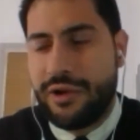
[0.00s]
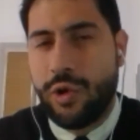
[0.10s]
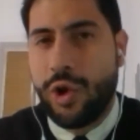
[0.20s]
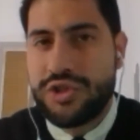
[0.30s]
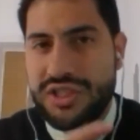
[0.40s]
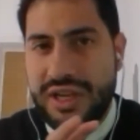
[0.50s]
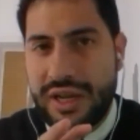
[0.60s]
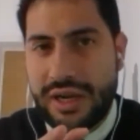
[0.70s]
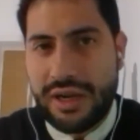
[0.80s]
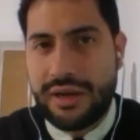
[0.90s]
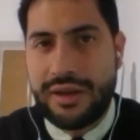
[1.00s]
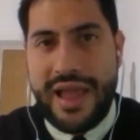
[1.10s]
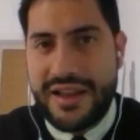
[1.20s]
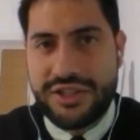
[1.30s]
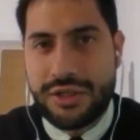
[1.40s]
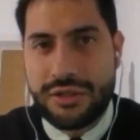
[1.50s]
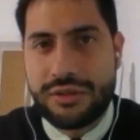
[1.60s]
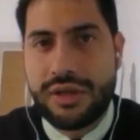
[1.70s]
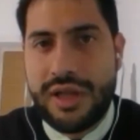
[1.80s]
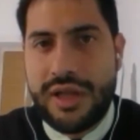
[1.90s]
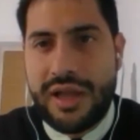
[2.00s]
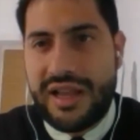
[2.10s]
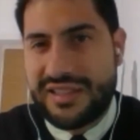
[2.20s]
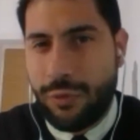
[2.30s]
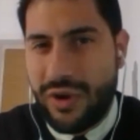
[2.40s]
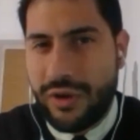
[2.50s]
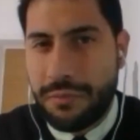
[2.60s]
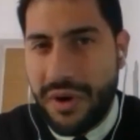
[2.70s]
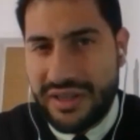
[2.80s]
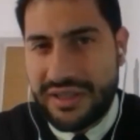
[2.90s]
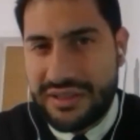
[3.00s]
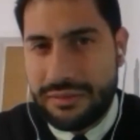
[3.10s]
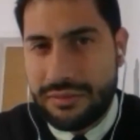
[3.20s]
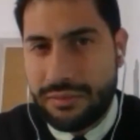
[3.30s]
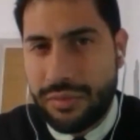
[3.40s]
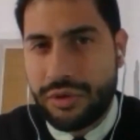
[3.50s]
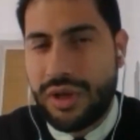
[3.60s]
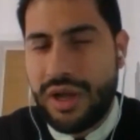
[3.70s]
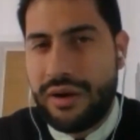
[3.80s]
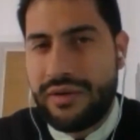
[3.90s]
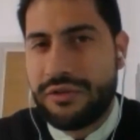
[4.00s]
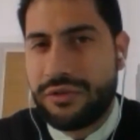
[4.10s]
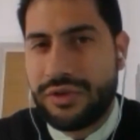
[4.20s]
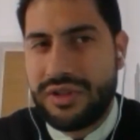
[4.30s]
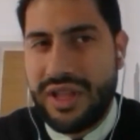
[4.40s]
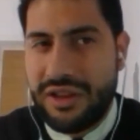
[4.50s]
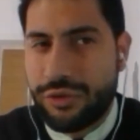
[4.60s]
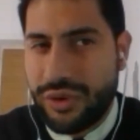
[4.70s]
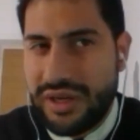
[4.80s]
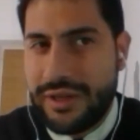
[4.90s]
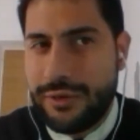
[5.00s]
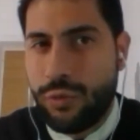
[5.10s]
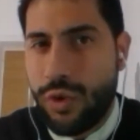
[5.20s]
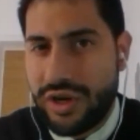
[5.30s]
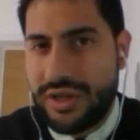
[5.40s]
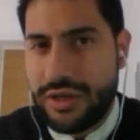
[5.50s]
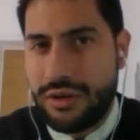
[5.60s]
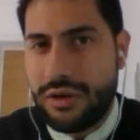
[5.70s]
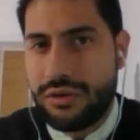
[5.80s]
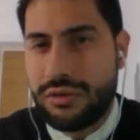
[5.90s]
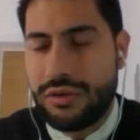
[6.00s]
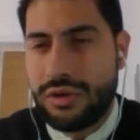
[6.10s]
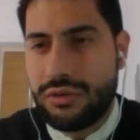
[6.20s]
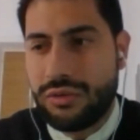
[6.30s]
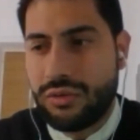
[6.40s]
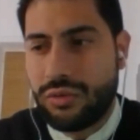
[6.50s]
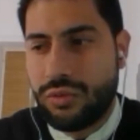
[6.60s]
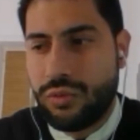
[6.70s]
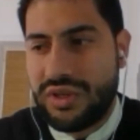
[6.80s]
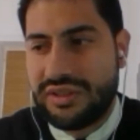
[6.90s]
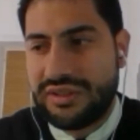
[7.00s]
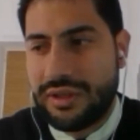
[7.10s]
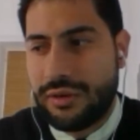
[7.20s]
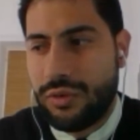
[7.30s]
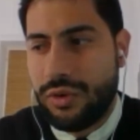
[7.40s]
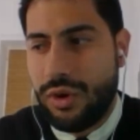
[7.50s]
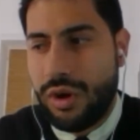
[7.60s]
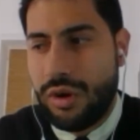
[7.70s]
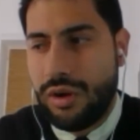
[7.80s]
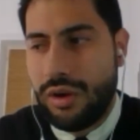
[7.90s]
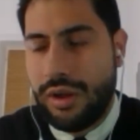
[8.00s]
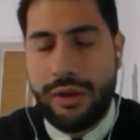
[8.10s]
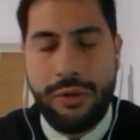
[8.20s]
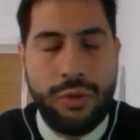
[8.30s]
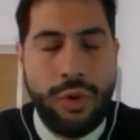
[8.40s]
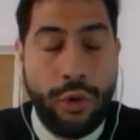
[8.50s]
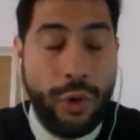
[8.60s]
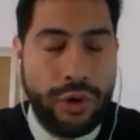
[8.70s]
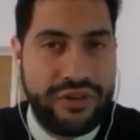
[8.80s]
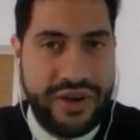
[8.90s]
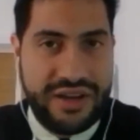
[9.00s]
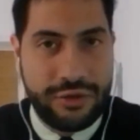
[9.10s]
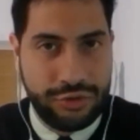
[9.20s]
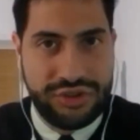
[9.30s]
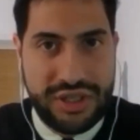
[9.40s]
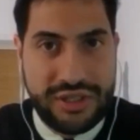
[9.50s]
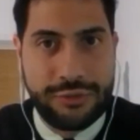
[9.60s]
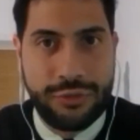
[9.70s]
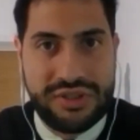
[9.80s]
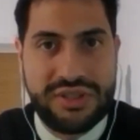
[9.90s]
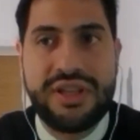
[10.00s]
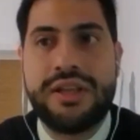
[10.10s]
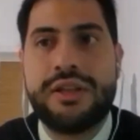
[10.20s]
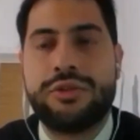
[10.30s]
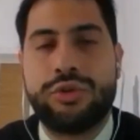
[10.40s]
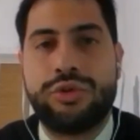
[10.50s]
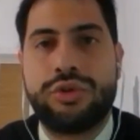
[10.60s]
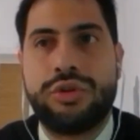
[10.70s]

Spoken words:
ecological action as a way of marketing, but aren't they really working on what is our great concern, which to